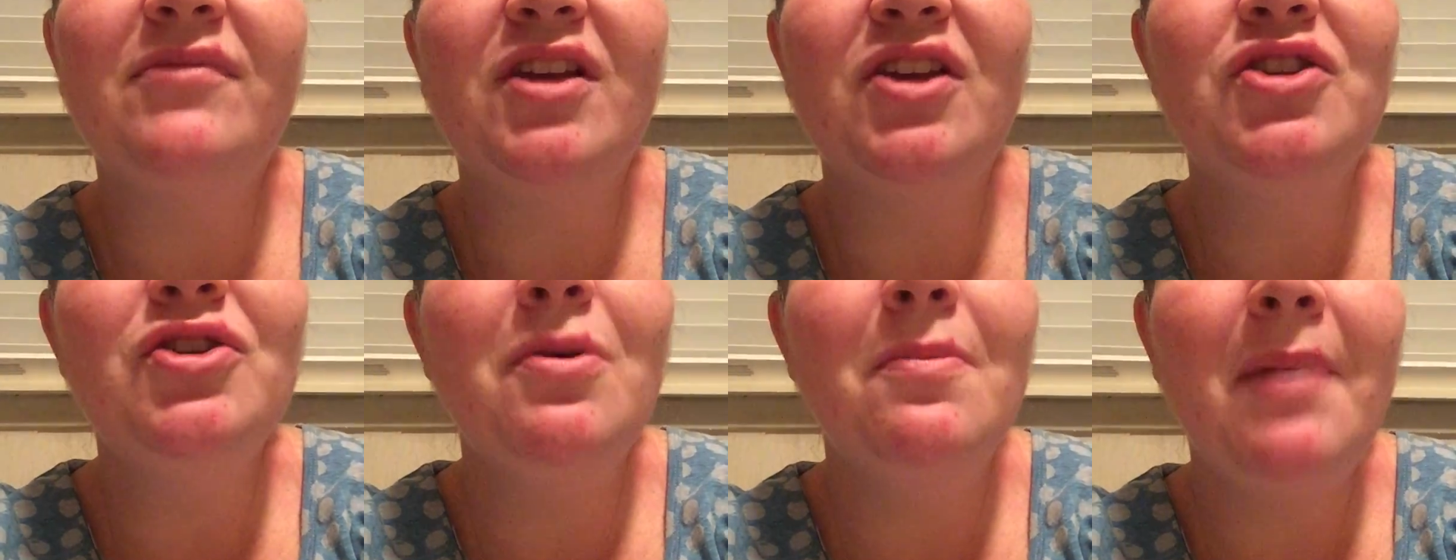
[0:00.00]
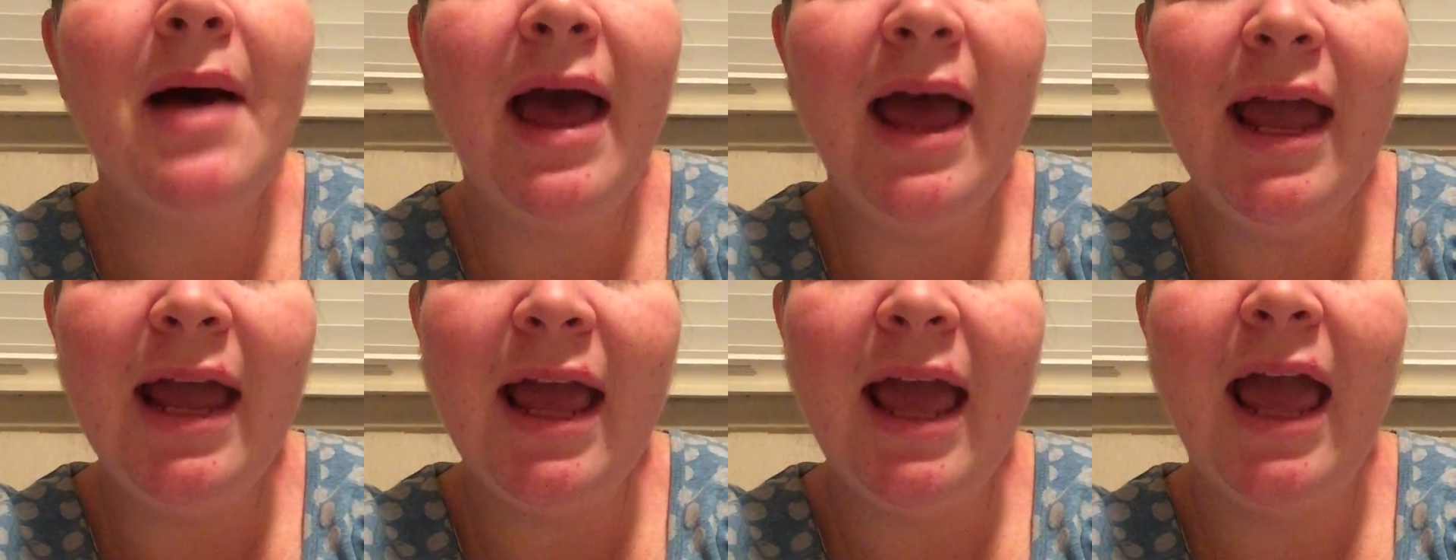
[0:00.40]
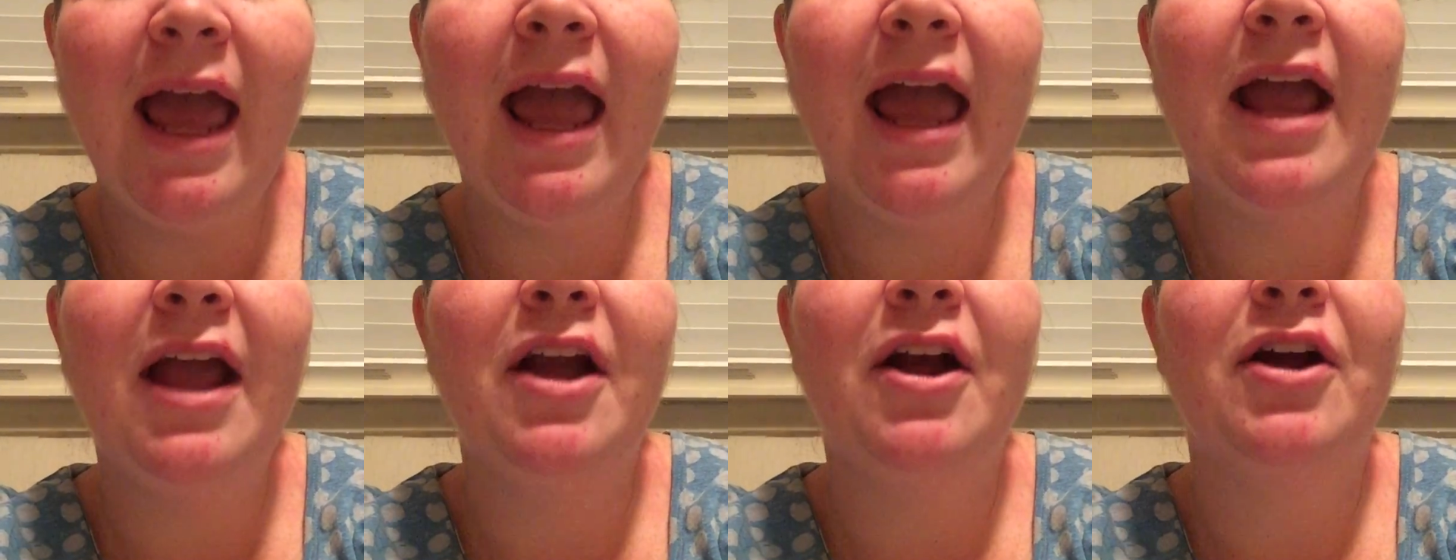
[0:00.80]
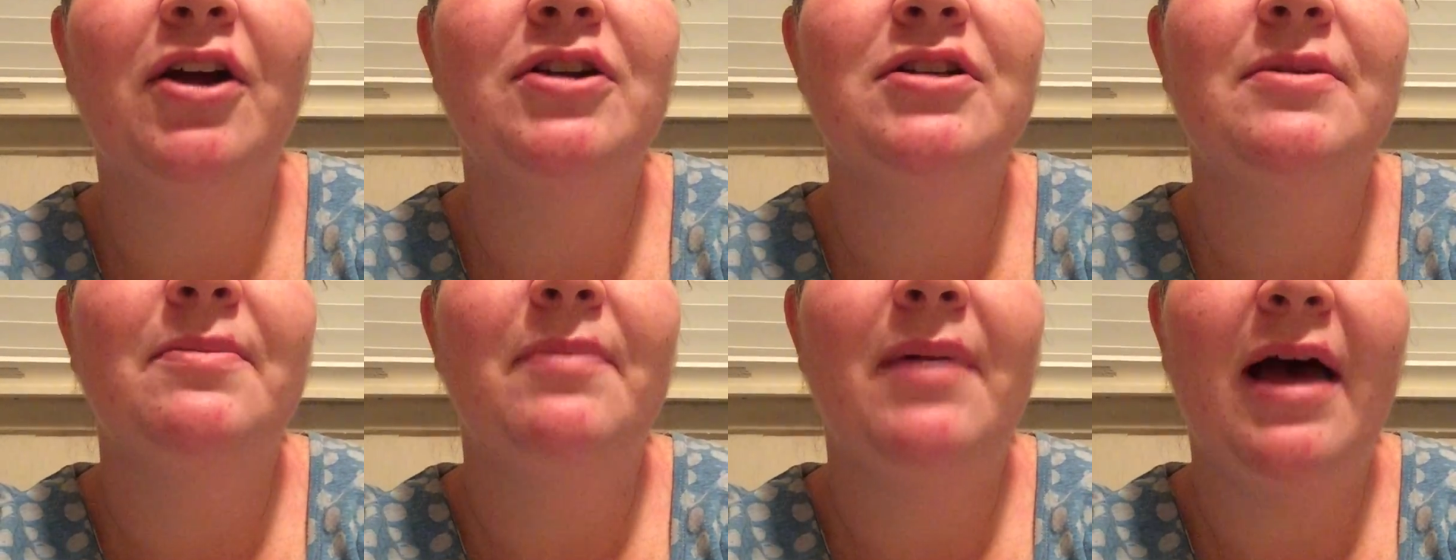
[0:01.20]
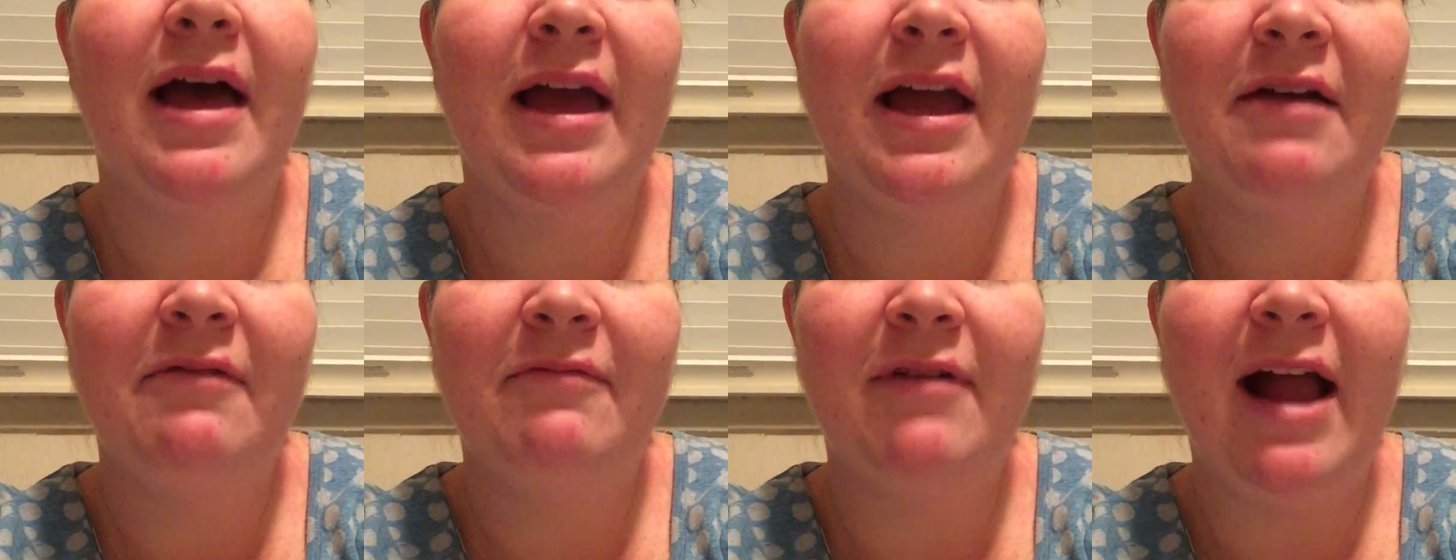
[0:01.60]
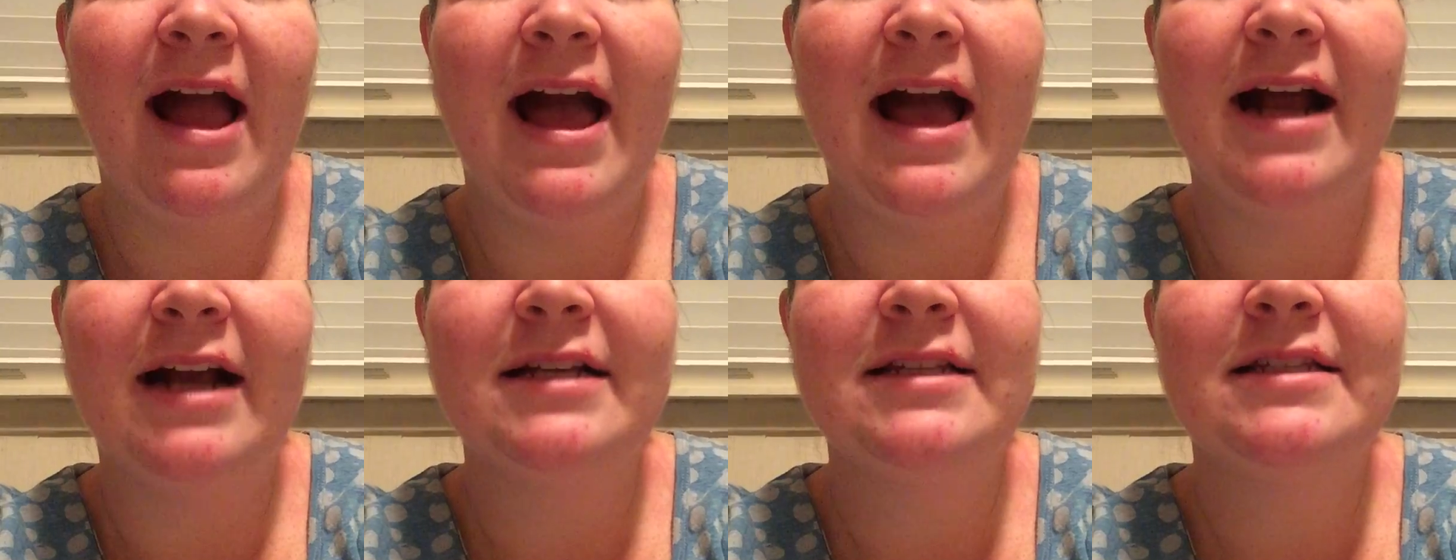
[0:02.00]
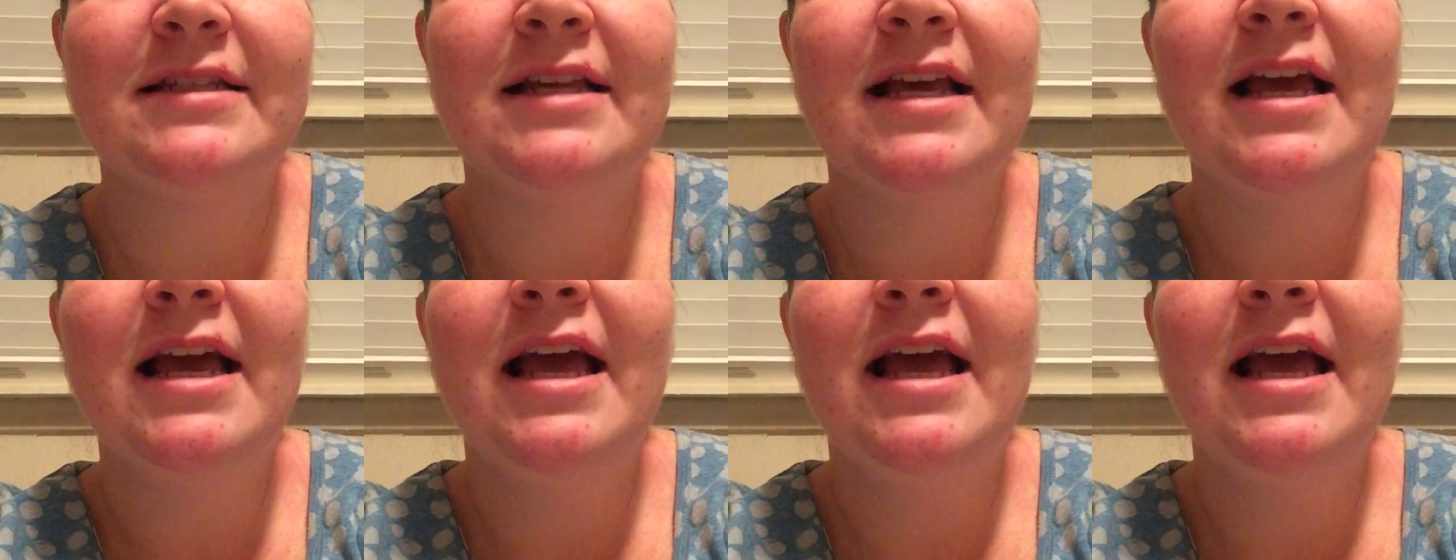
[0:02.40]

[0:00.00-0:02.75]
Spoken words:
So buying hangers, buying racks,